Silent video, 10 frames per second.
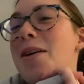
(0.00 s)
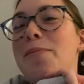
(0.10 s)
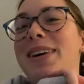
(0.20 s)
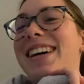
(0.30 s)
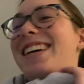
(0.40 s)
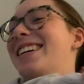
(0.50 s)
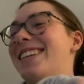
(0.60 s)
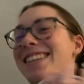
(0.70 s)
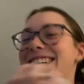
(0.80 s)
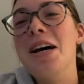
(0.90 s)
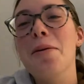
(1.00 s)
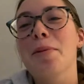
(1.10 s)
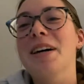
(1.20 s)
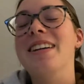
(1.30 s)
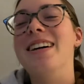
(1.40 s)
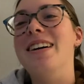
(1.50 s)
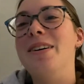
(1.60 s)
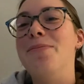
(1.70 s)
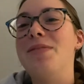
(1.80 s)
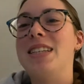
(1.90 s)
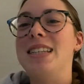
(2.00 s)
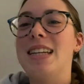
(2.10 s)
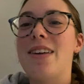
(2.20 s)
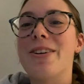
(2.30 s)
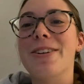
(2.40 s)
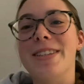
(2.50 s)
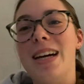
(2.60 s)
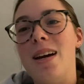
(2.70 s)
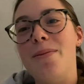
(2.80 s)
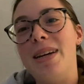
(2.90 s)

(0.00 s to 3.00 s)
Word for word: But, but um, she did have a good time,